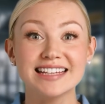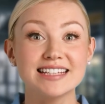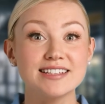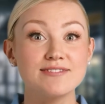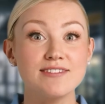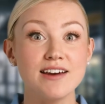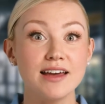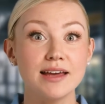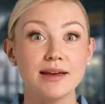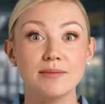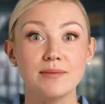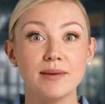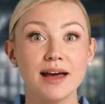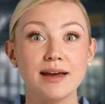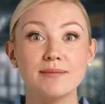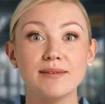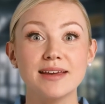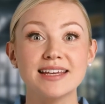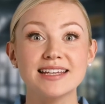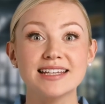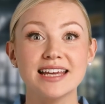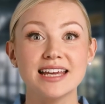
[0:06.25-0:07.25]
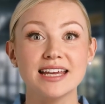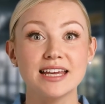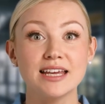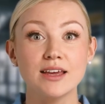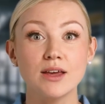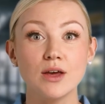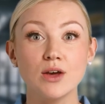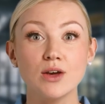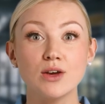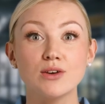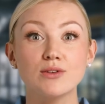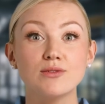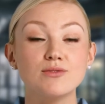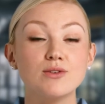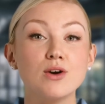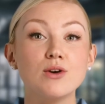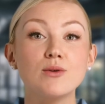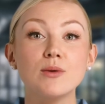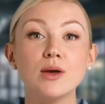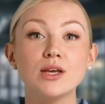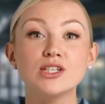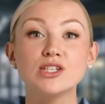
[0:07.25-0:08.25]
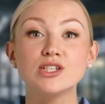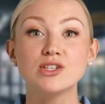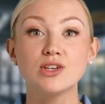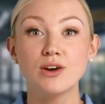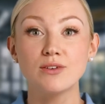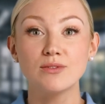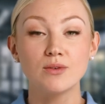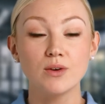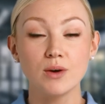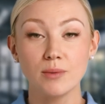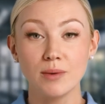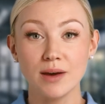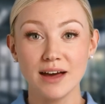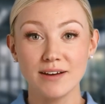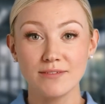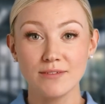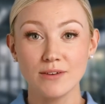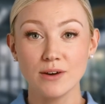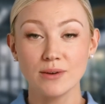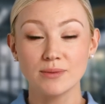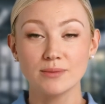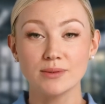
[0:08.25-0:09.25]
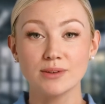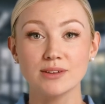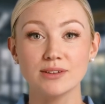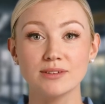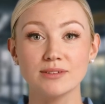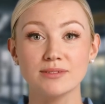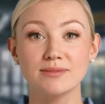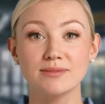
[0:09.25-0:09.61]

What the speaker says: develop, and maintain robust software platforms.